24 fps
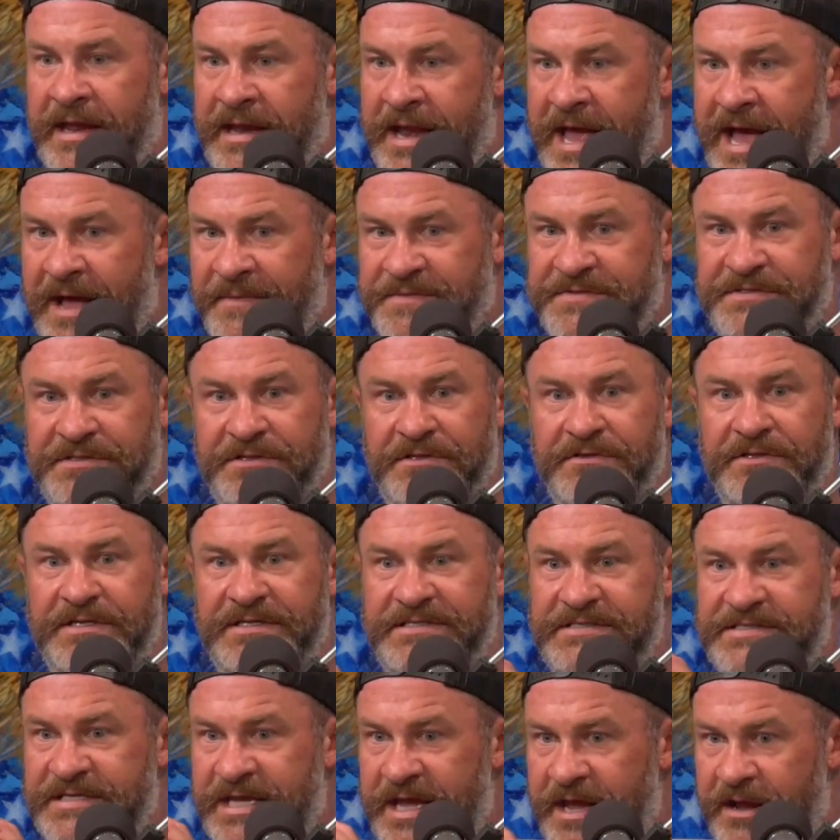an
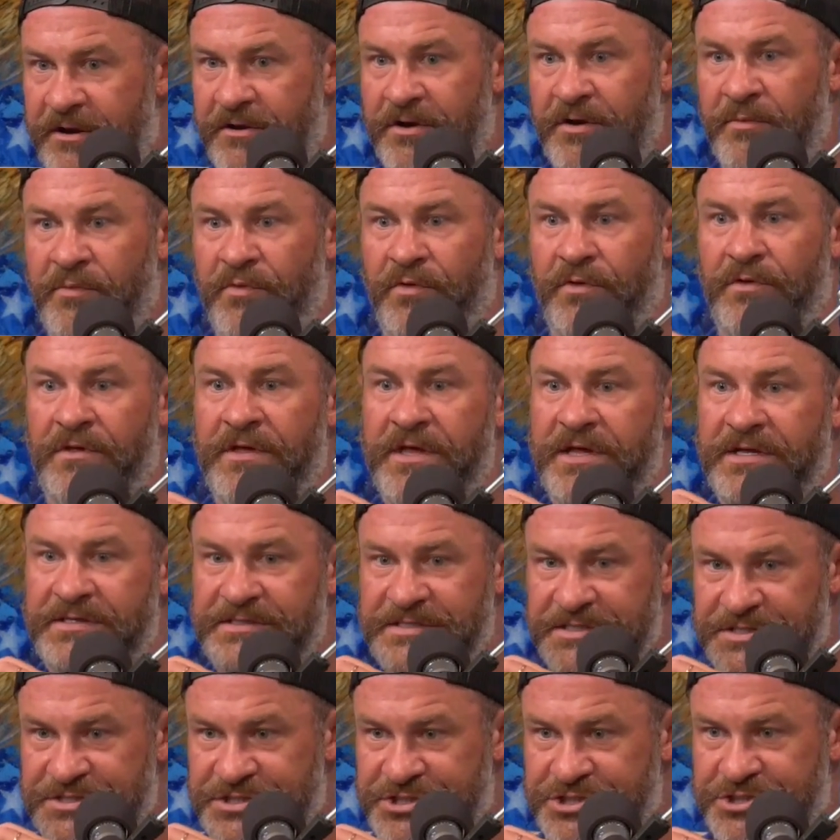absolutely terrible,
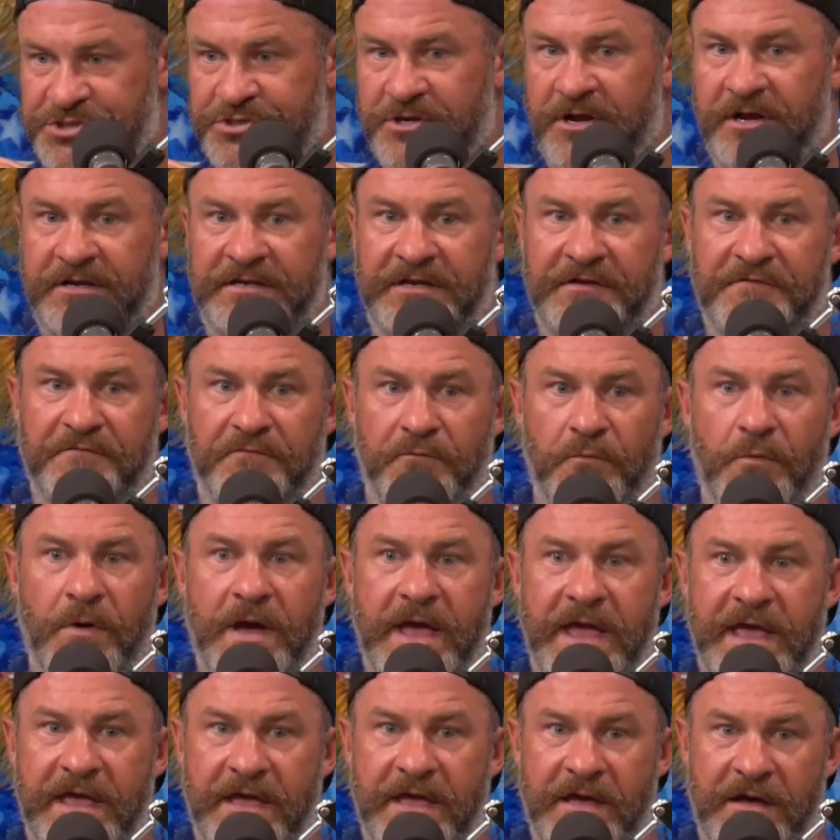destructive
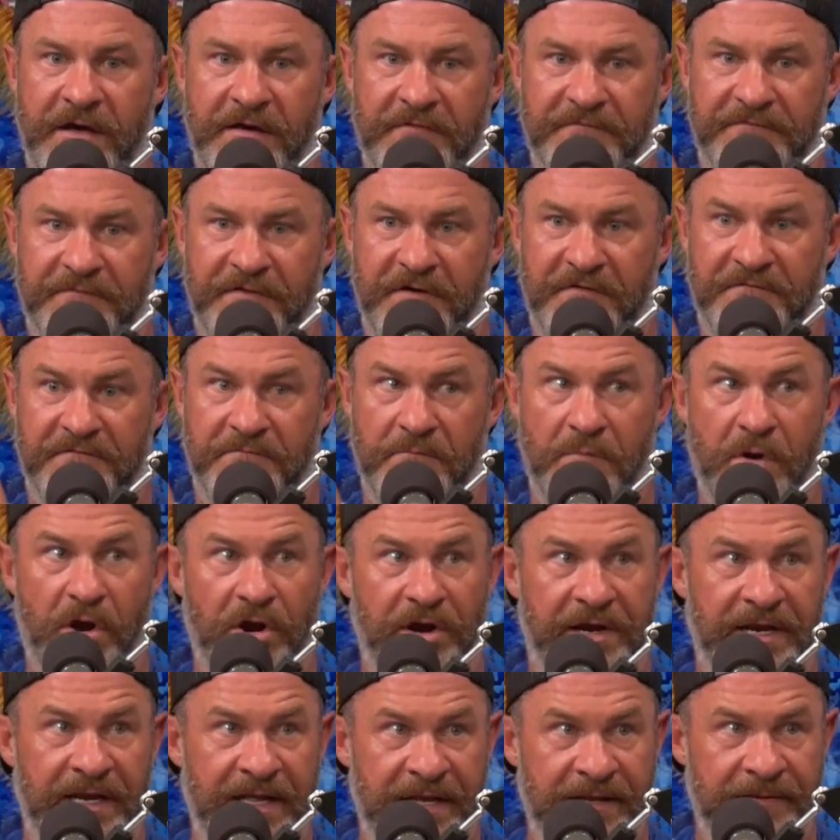way of of
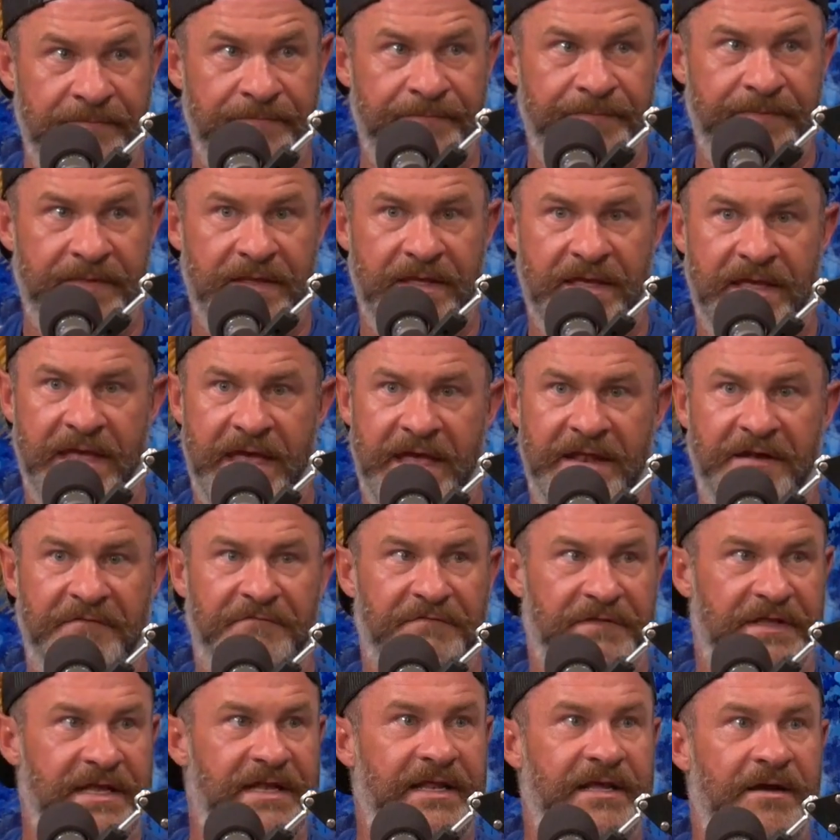marketing and of
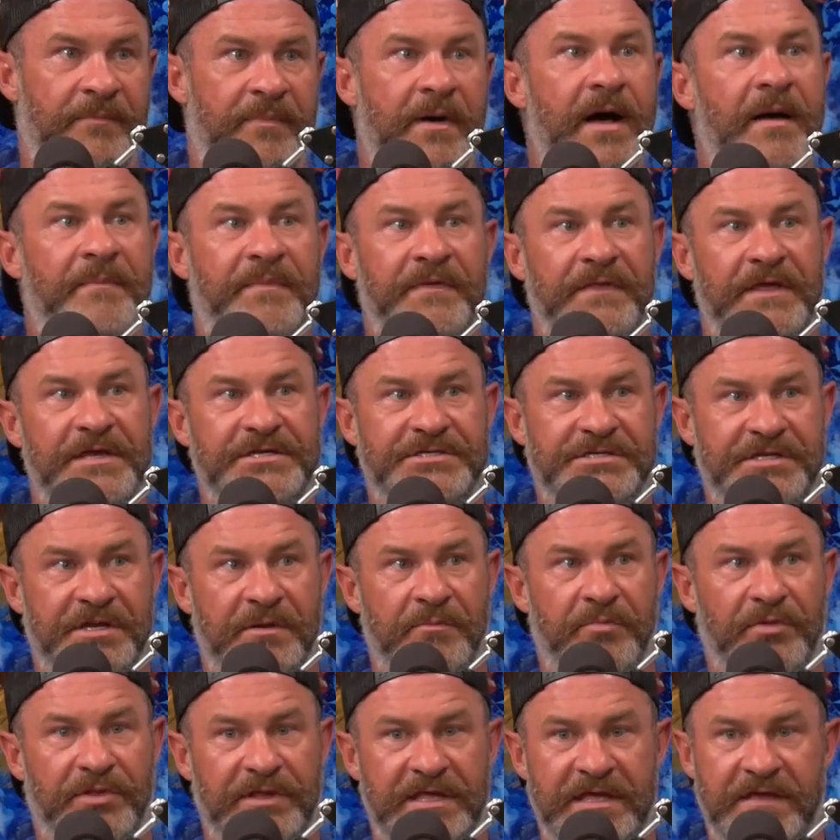leading a population to
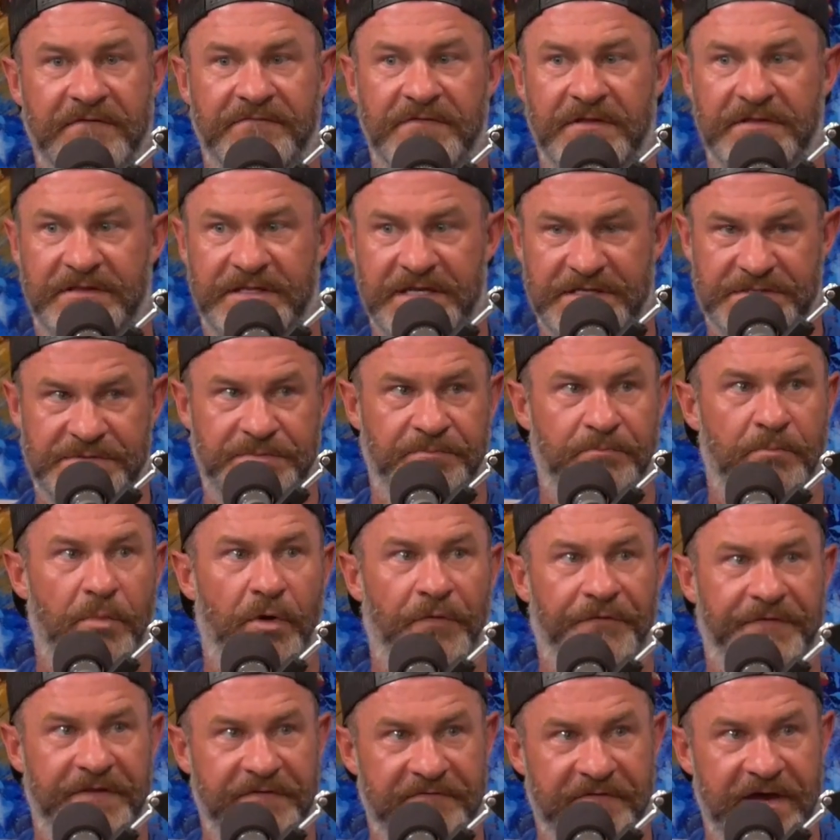believe that this
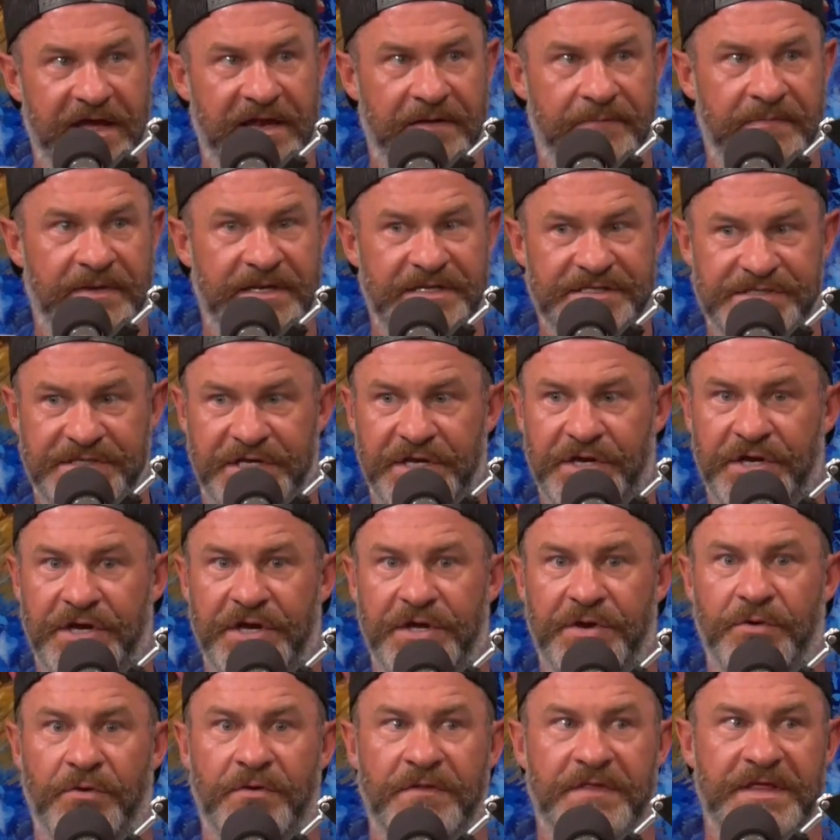multivitamin is
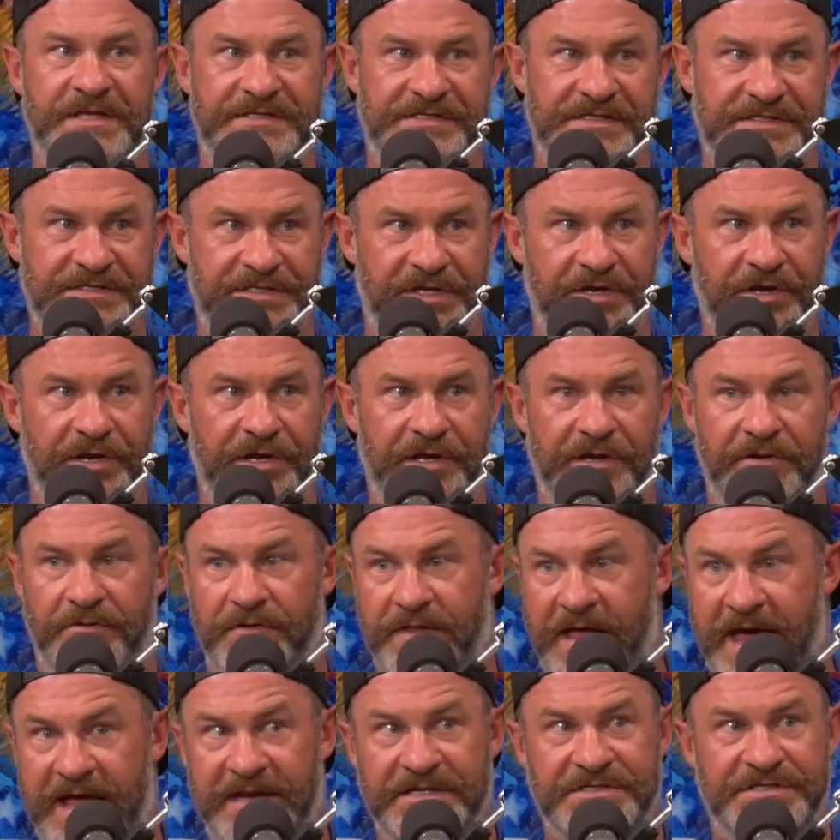good or this is good or
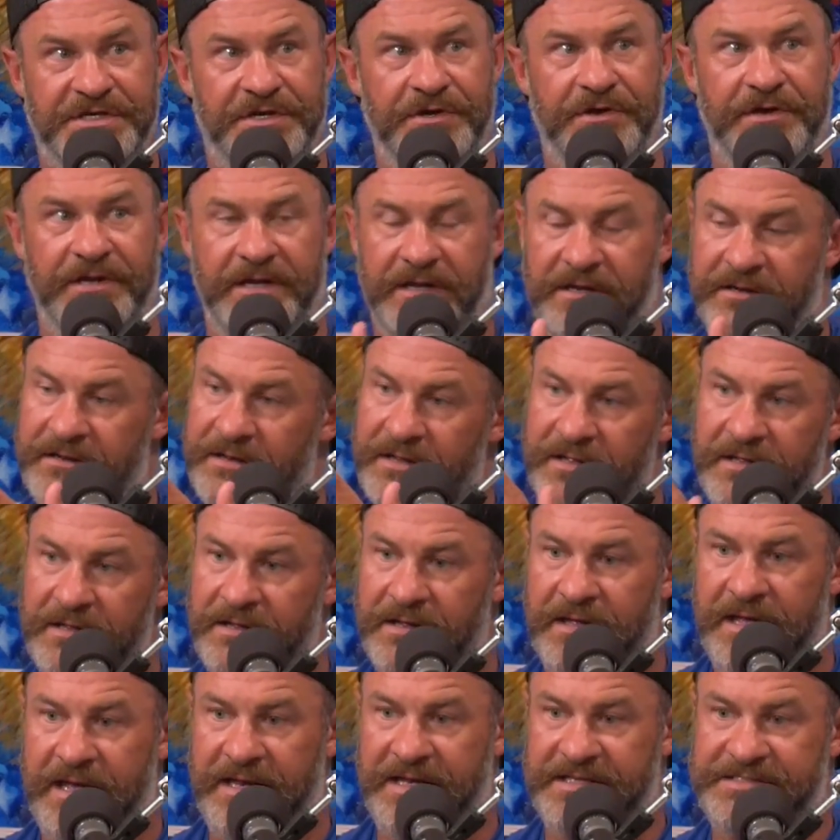that is good and
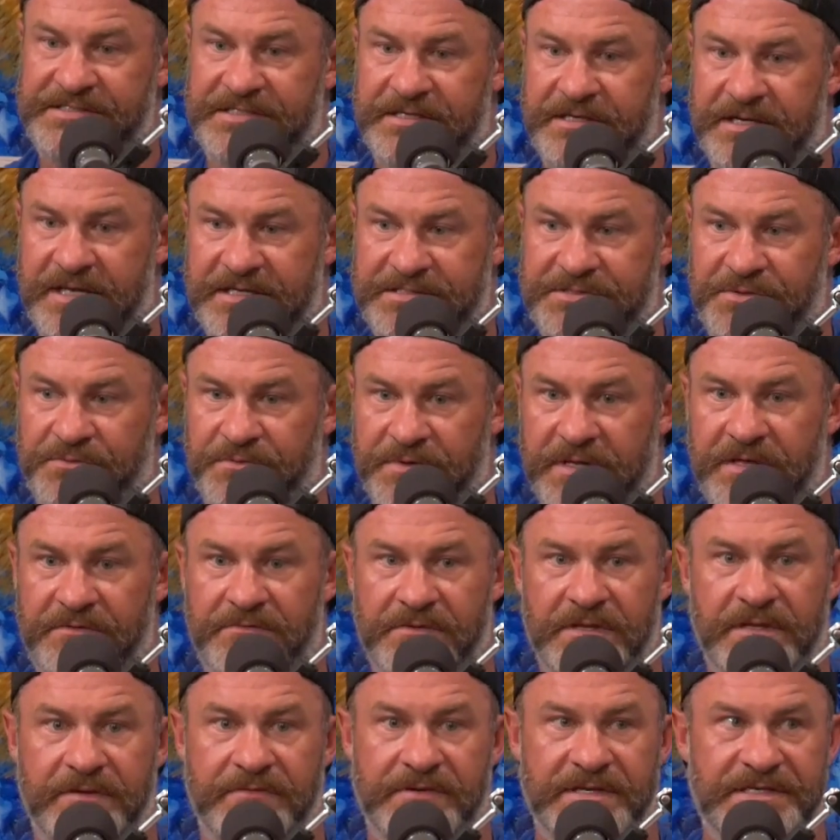and it's a it's a really
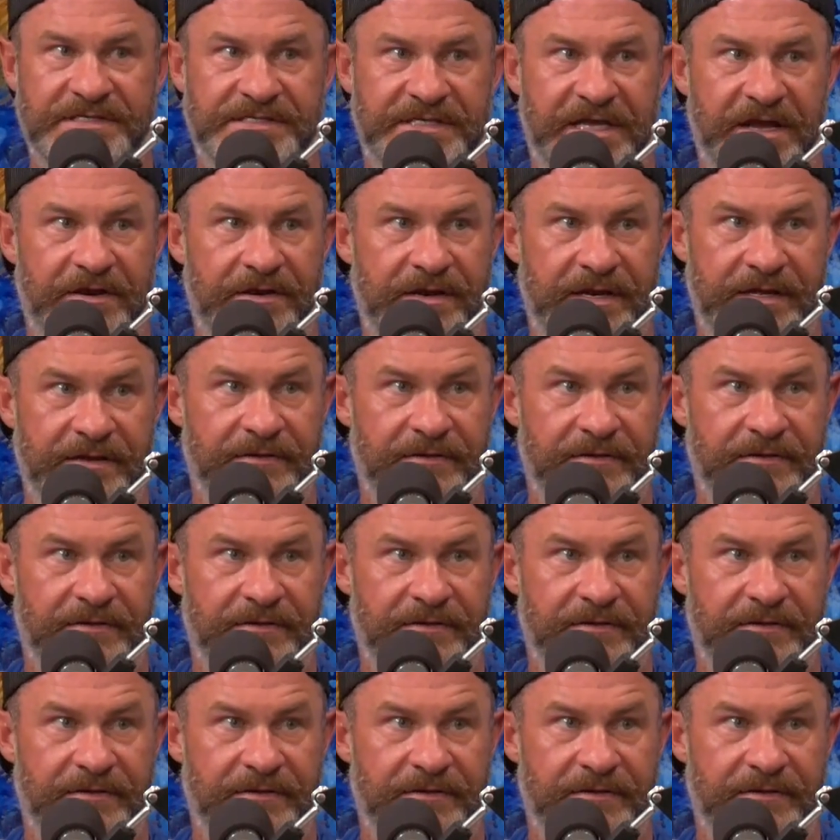really really scary